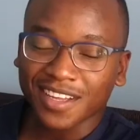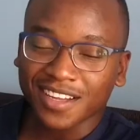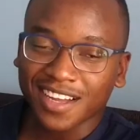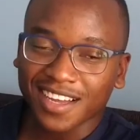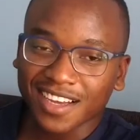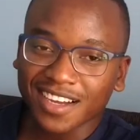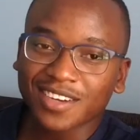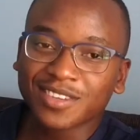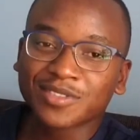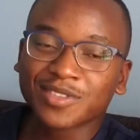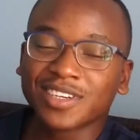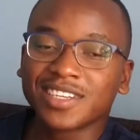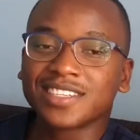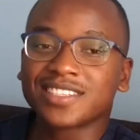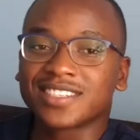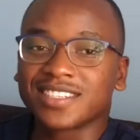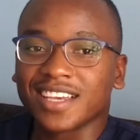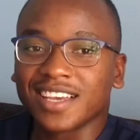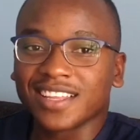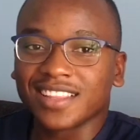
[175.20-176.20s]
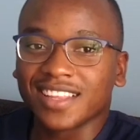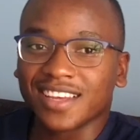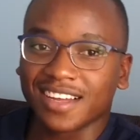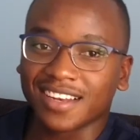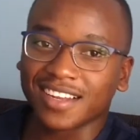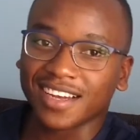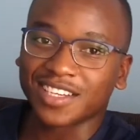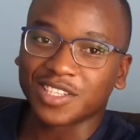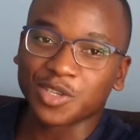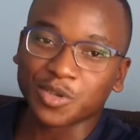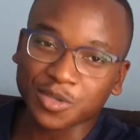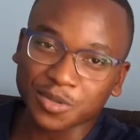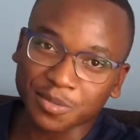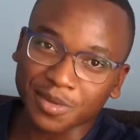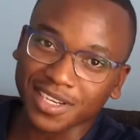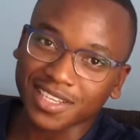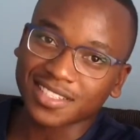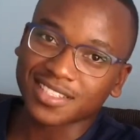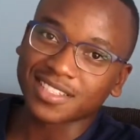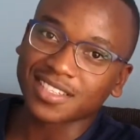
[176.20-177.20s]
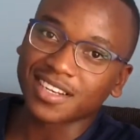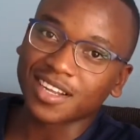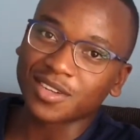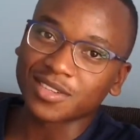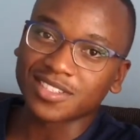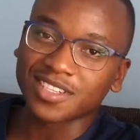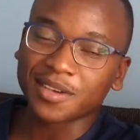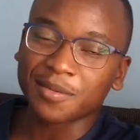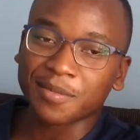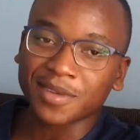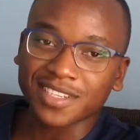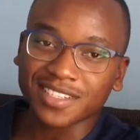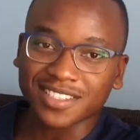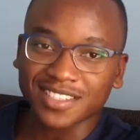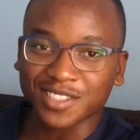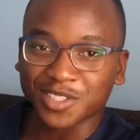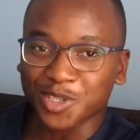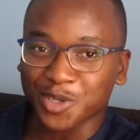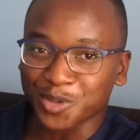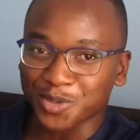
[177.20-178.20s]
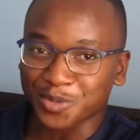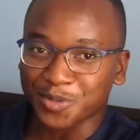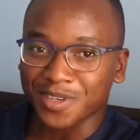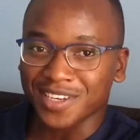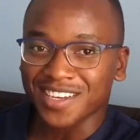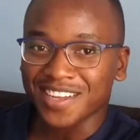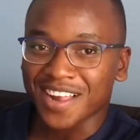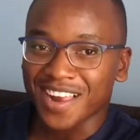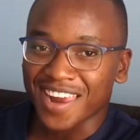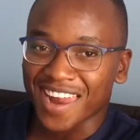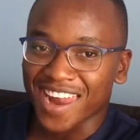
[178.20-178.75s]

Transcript: I can't really say that I chose medicine. I would say medicine chose me.